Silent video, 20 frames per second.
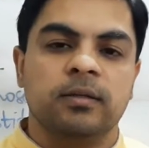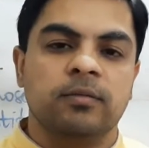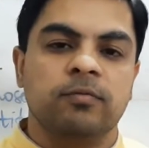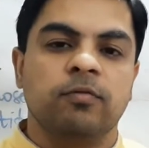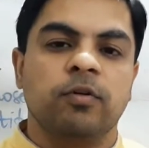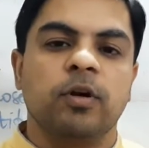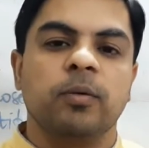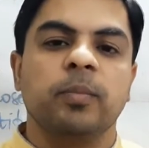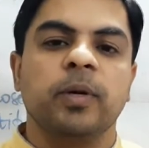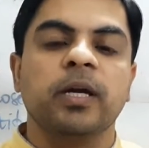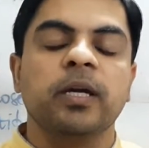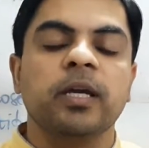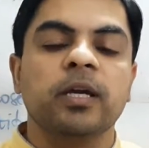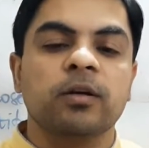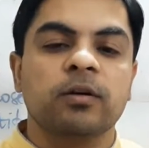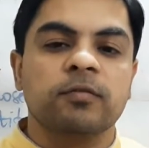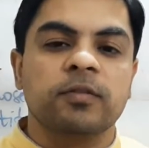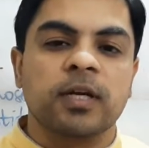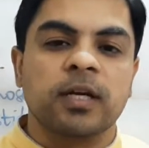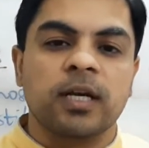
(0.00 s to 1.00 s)
for
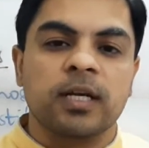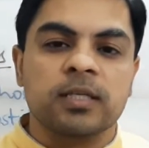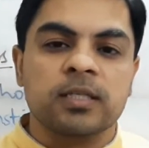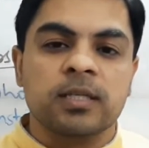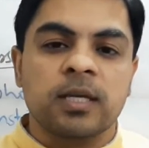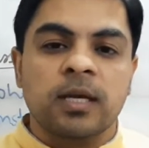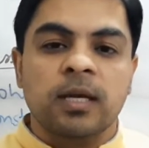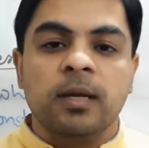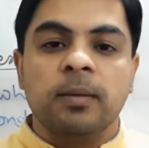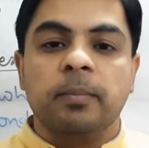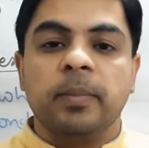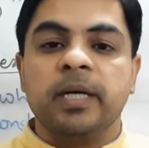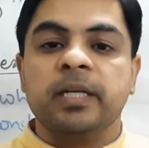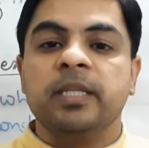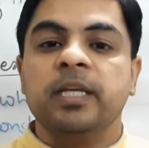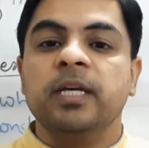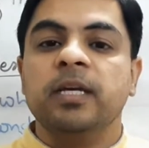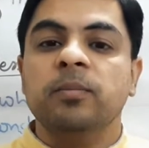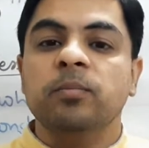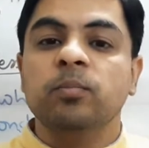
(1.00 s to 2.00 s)
bunking of the class, but
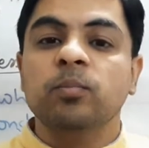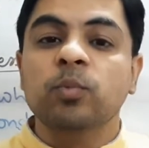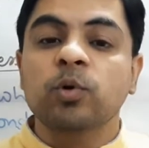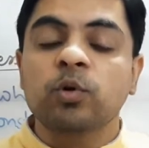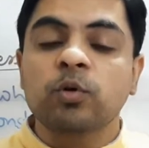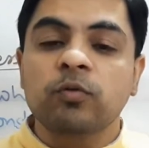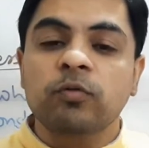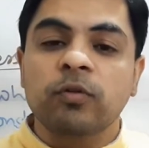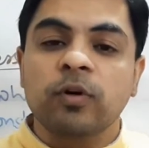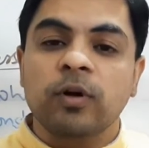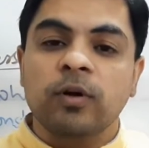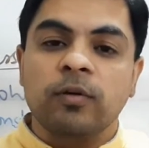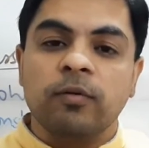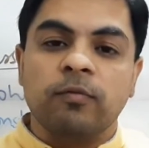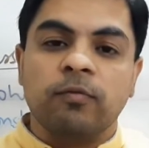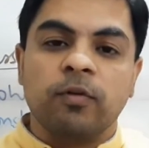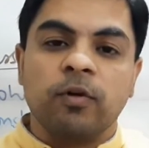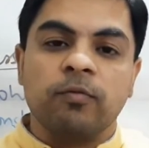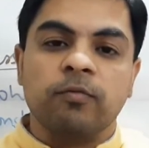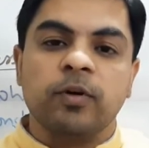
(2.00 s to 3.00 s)
they move
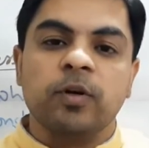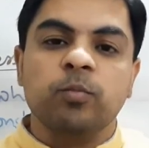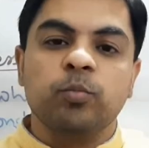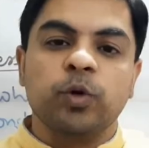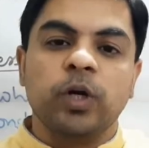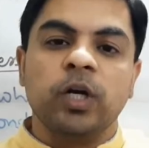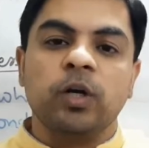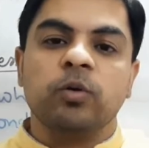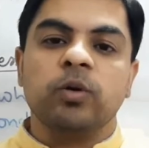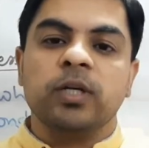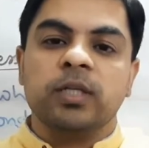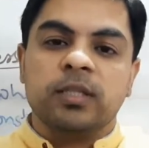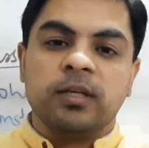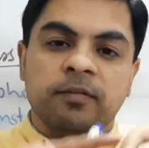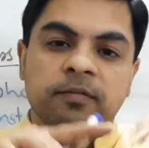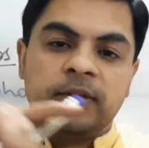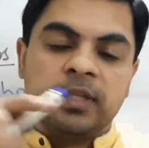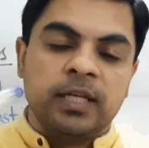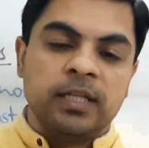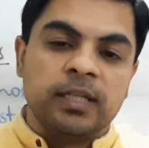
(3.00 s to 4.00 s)
from one point to
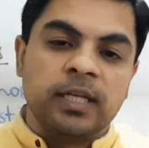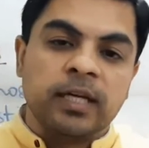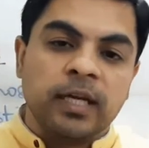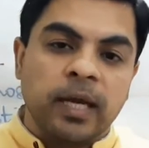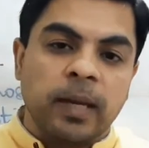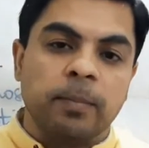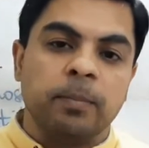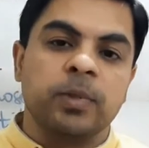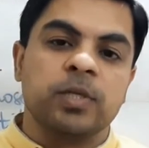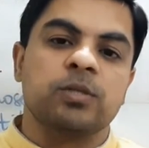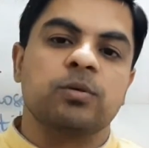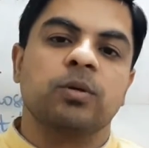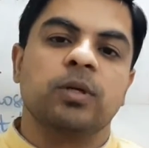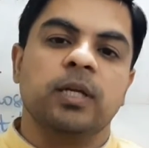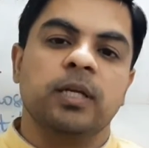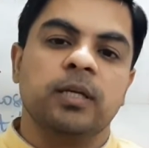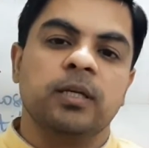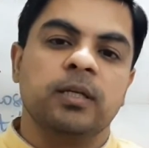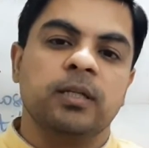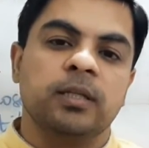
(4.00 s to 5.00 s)
another within the campus
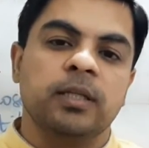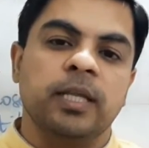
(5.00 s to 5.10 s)
only.